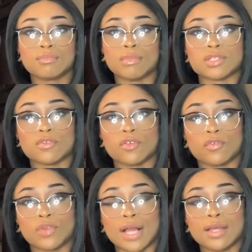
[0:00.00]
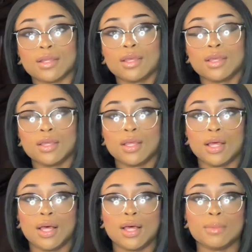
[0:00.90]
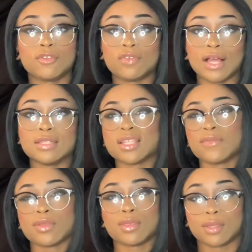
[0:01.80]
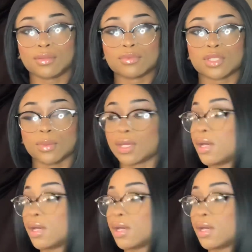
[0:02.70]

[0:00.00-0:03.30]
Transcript: makes you feel flat. Um, it flattens everything, to be